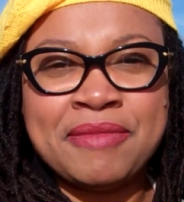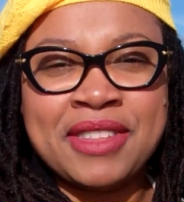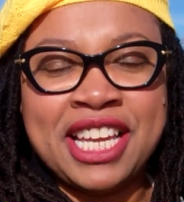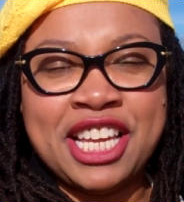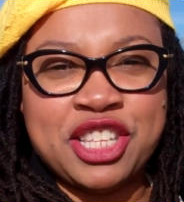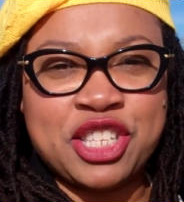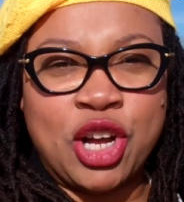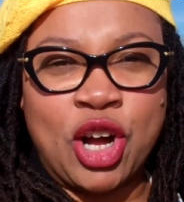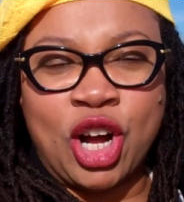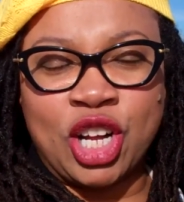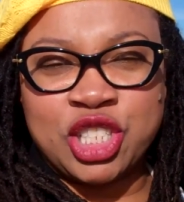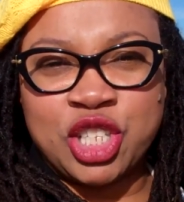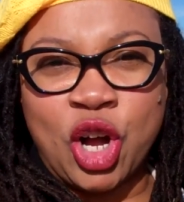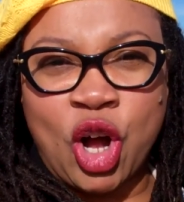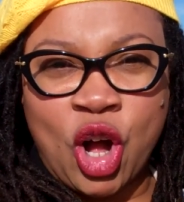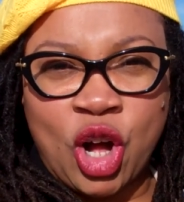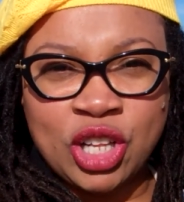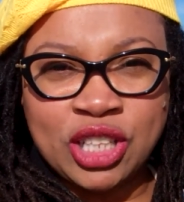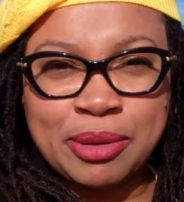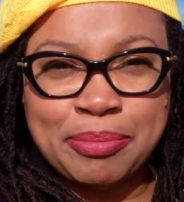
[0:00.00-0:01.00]
He talked
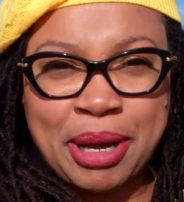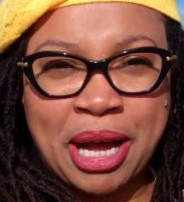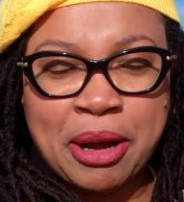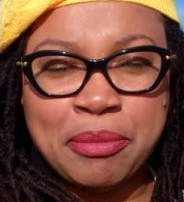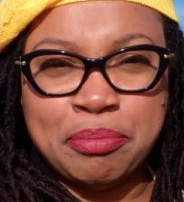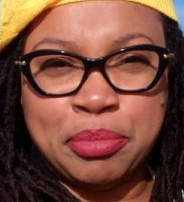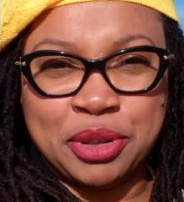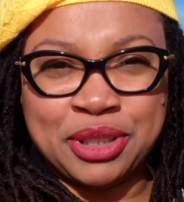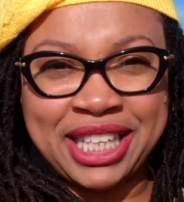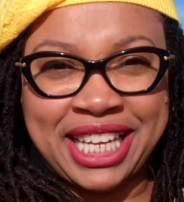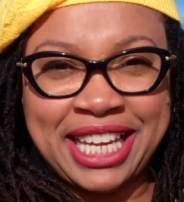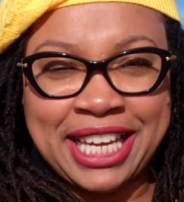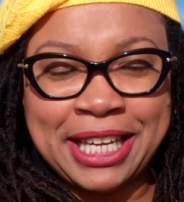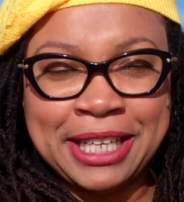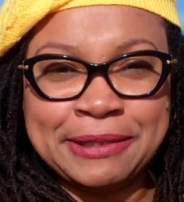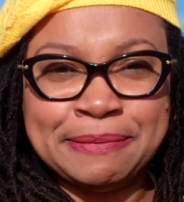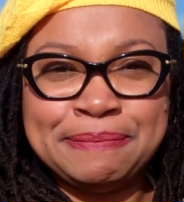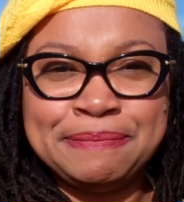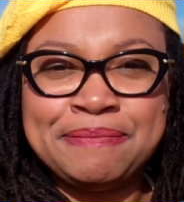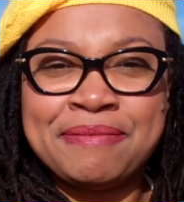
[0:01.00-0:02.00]
all about
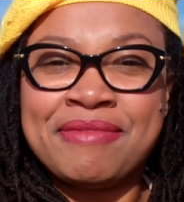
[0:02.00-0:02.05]
bullying.